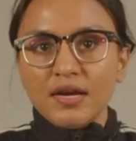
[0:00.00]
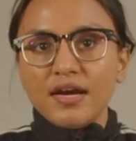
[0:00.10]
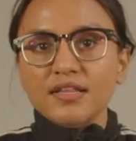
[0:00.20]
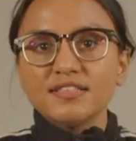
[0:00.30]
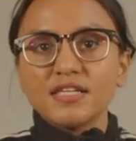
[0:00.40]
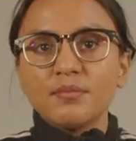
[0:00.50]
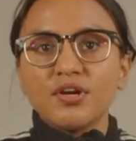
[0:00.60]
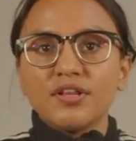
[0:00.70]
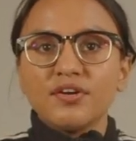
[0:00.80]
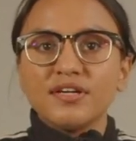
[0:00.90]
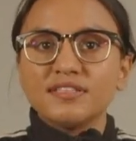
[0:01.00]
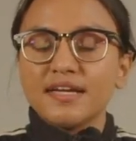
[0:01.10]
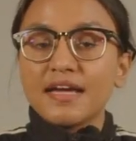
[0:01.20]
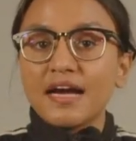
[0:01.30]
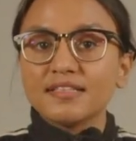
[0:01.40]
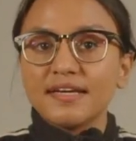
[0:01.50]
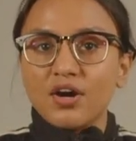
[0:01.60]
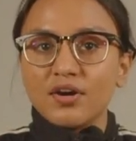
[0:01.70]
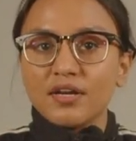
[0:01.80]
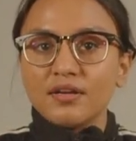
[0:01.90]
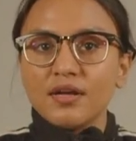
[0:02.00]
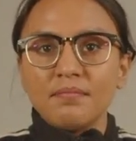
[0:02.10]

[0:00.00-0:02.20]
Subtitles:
In the summer, there is a cacti garden,